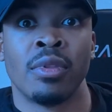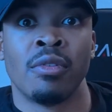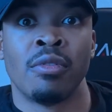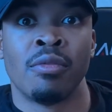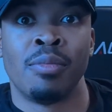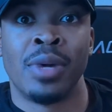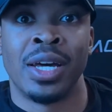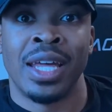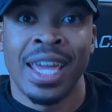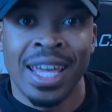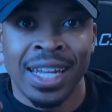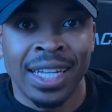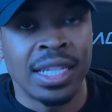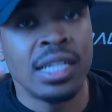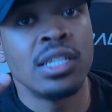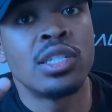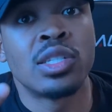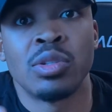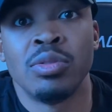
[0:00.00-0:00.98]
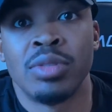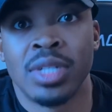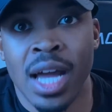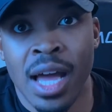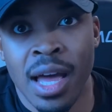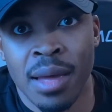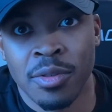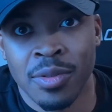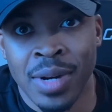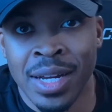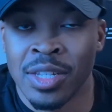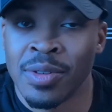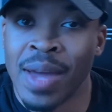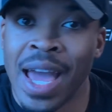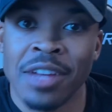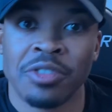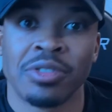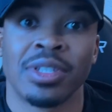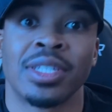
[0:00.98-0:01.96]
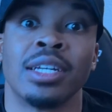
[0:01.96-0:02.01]
But at least 2 times, right? So
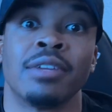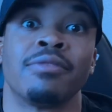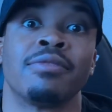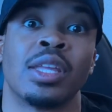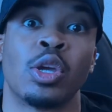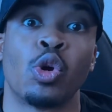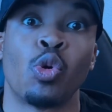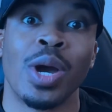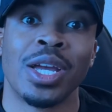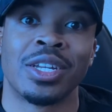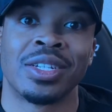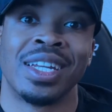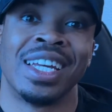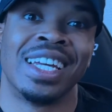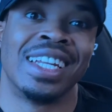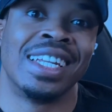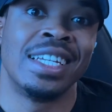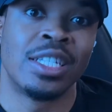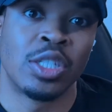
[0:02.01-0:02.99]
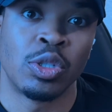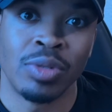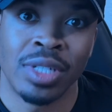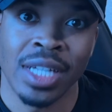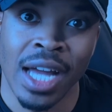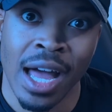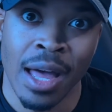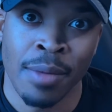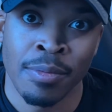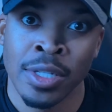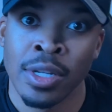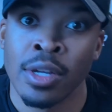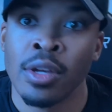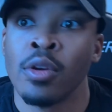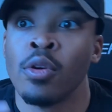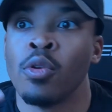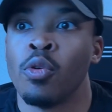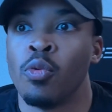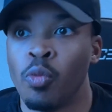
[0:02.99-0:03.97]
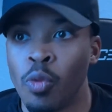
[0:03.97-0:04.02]
ask yourself the question at least 2 times.
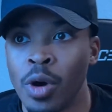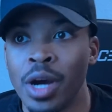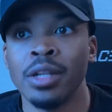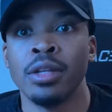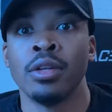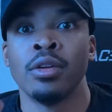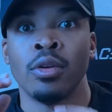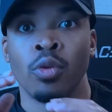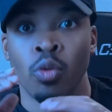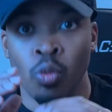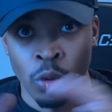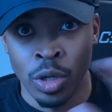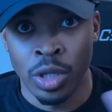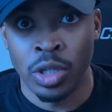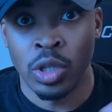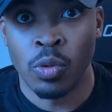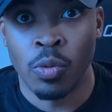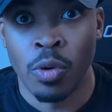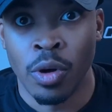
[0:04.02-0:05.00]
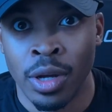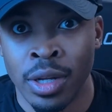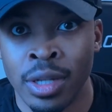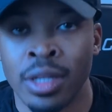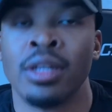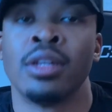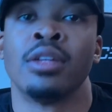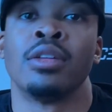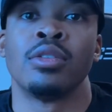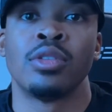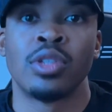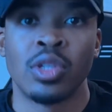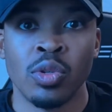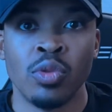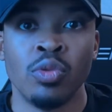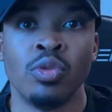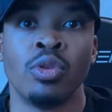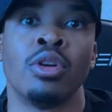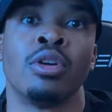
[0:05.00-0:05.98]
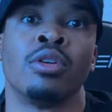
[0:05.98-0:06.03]
1, what do you want?
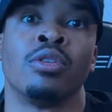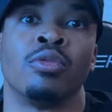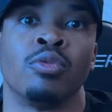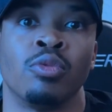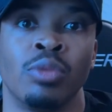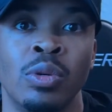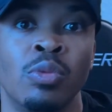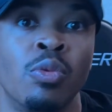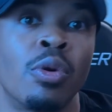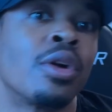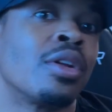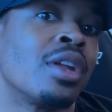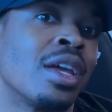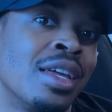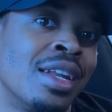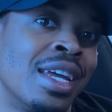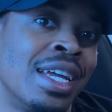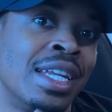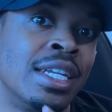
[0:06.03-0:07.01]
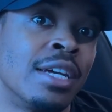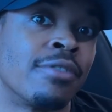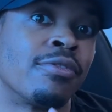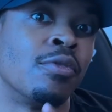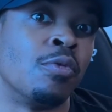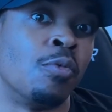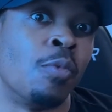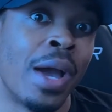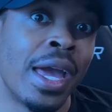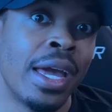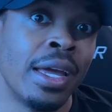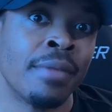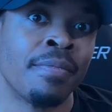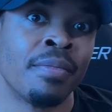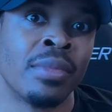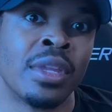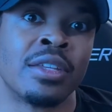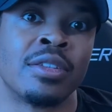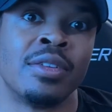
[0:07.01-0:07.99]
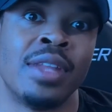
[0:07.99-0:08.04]
2, reword it in a different way.
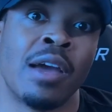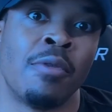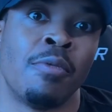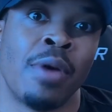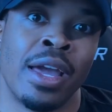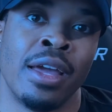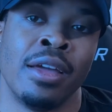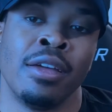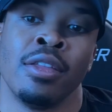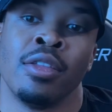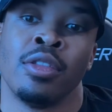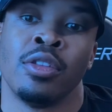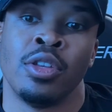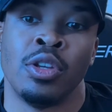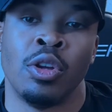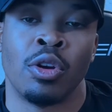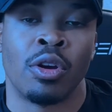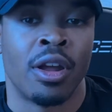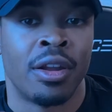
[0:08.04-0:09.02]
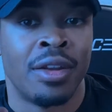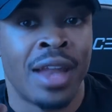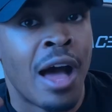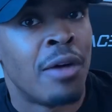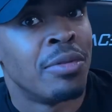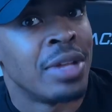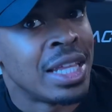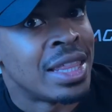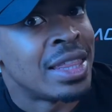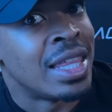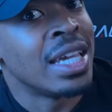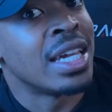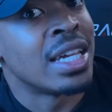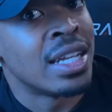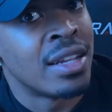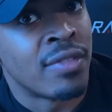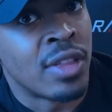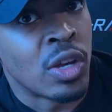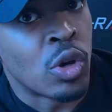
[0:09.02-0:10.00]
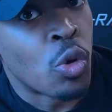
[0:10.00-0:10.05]
So that way you're not only thinking
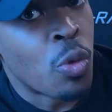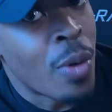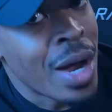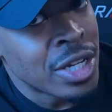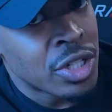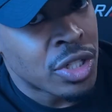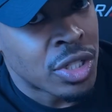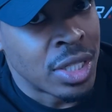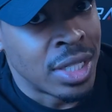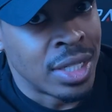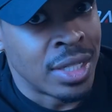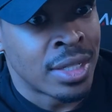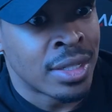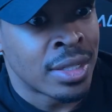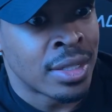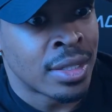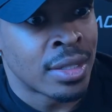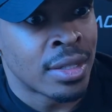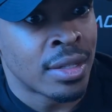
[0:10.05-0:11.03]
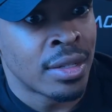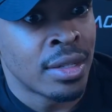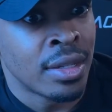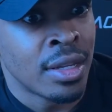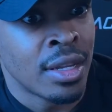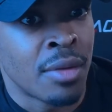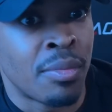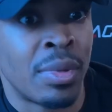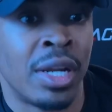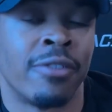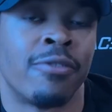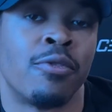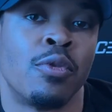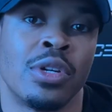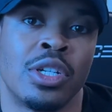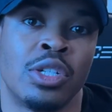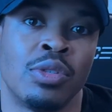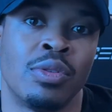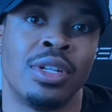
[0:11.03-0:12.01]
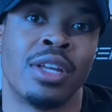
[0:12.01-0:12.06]
of the question, but it
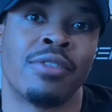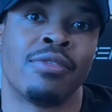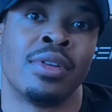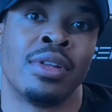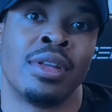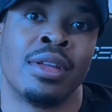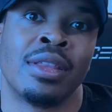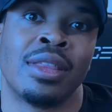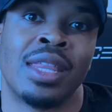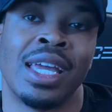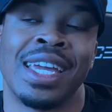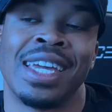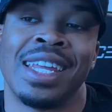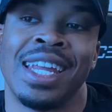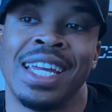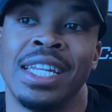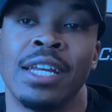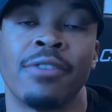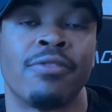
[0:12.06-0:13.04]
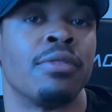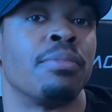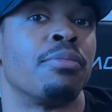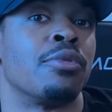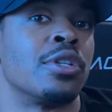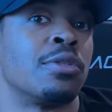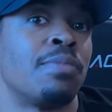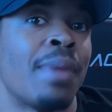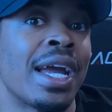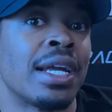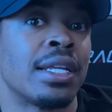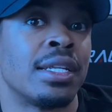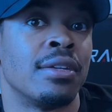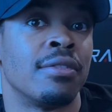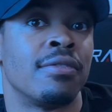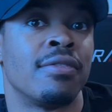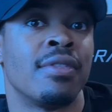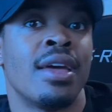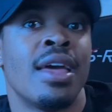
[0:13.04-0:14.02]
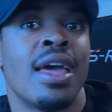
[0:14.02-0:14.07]
forces you to think in a different perspective
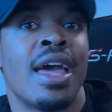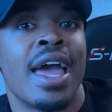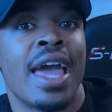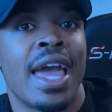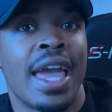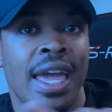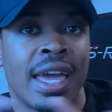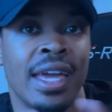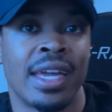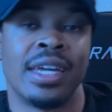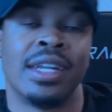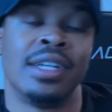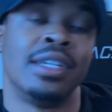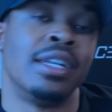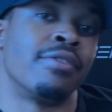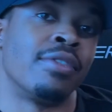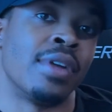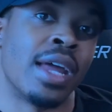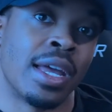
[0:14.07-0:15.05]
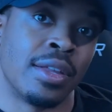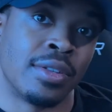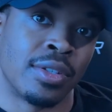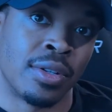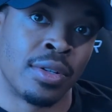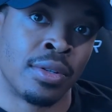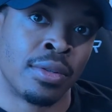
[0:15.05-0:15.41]
and get a different answer.